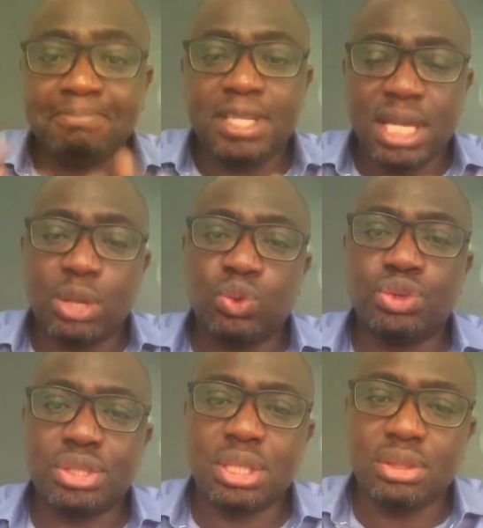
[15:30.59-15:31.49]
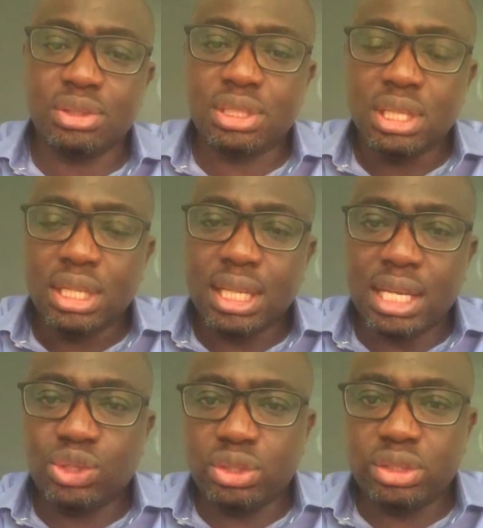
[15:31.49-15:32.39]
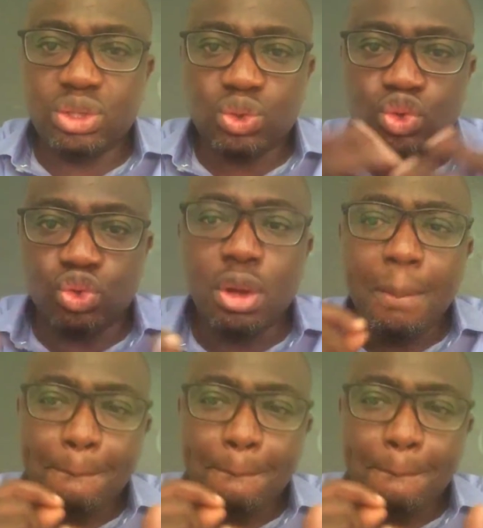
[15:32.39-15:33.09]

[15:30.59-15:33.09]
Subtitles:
These are good skills that you need to do.